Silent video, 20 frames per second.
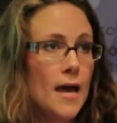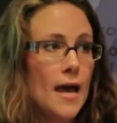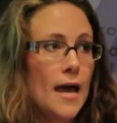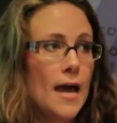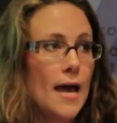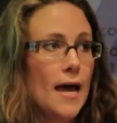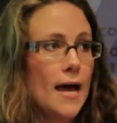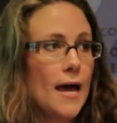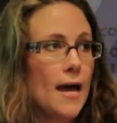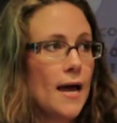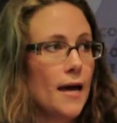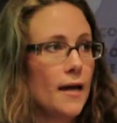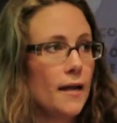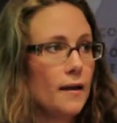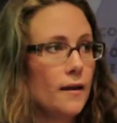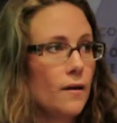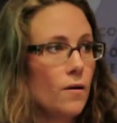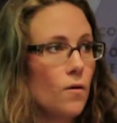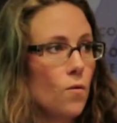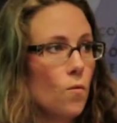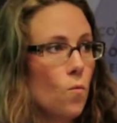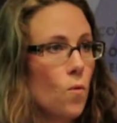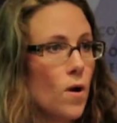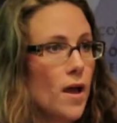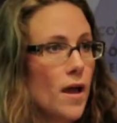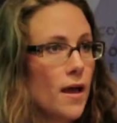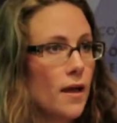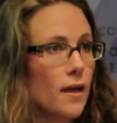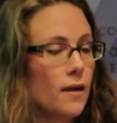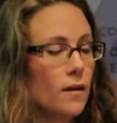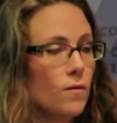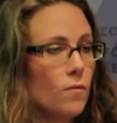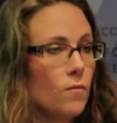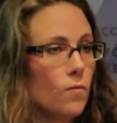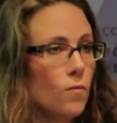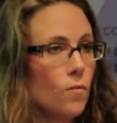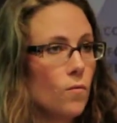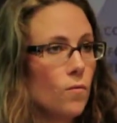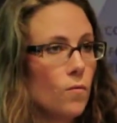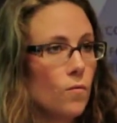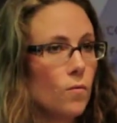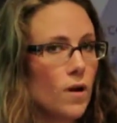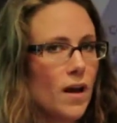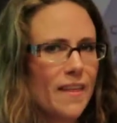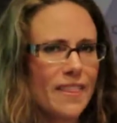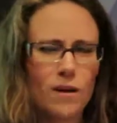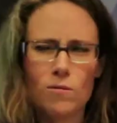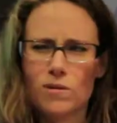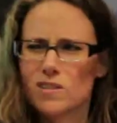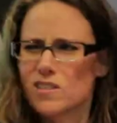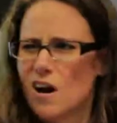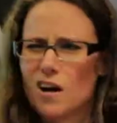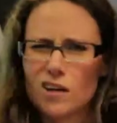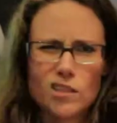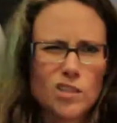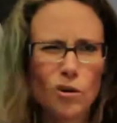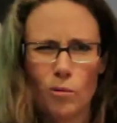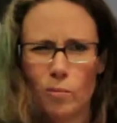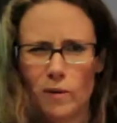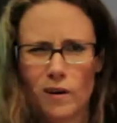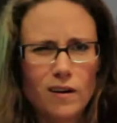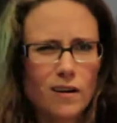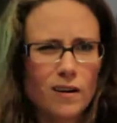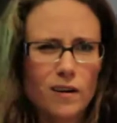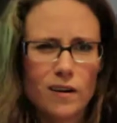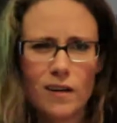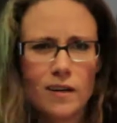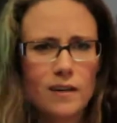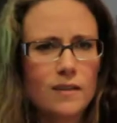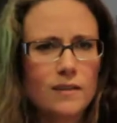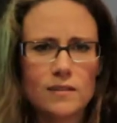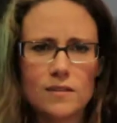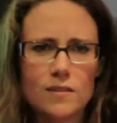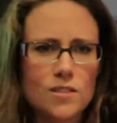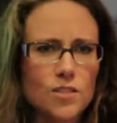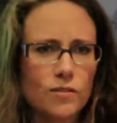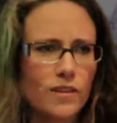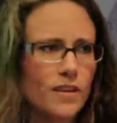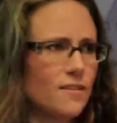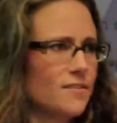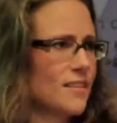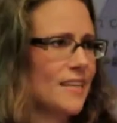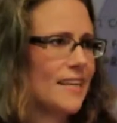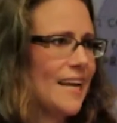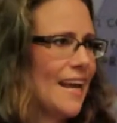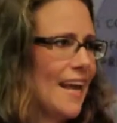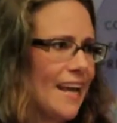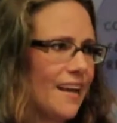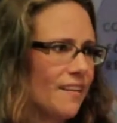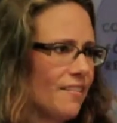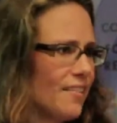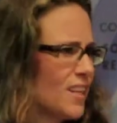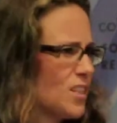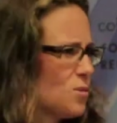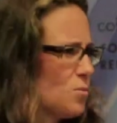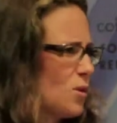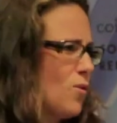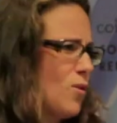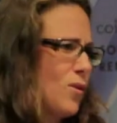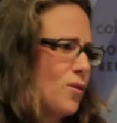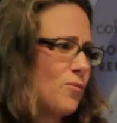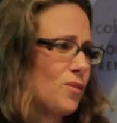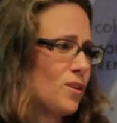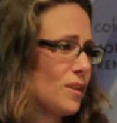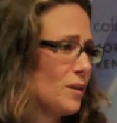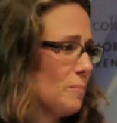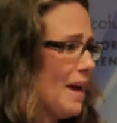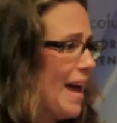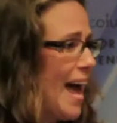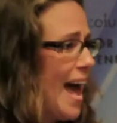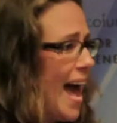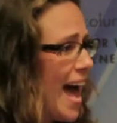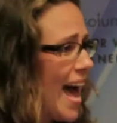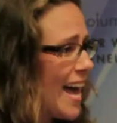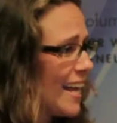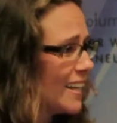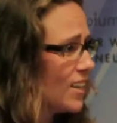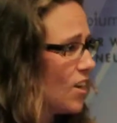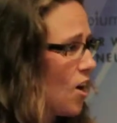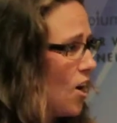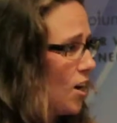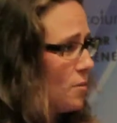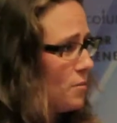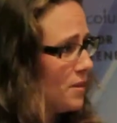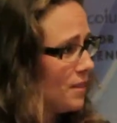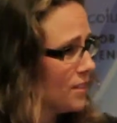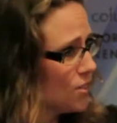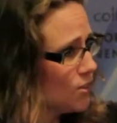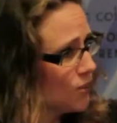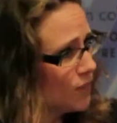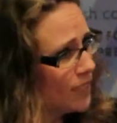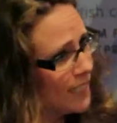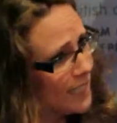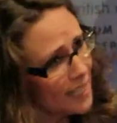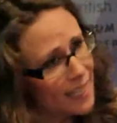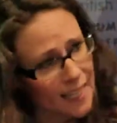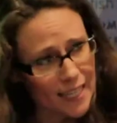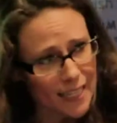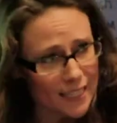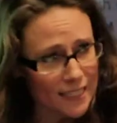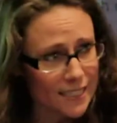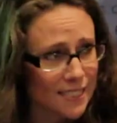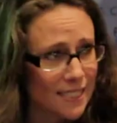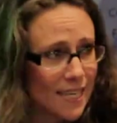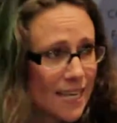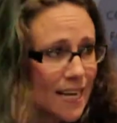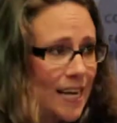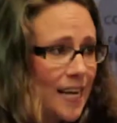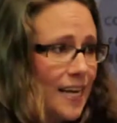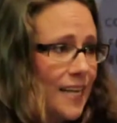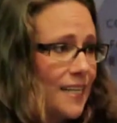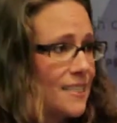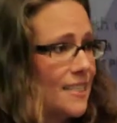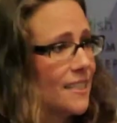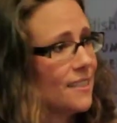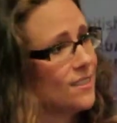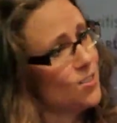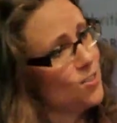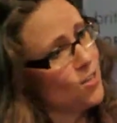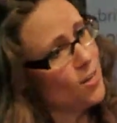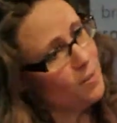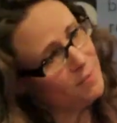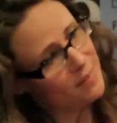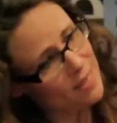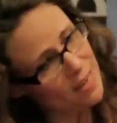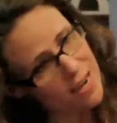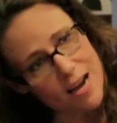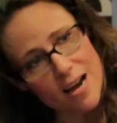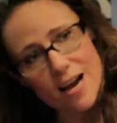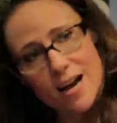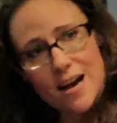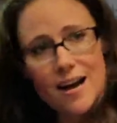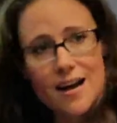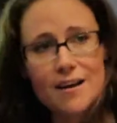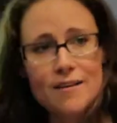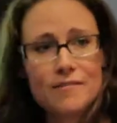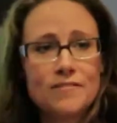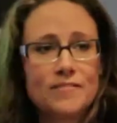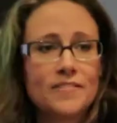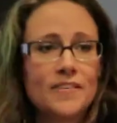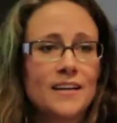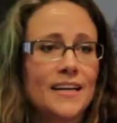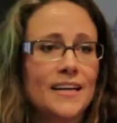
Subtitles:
And when, I think it was October 2008, things were going really bad, economy is doing this, sales dropped off,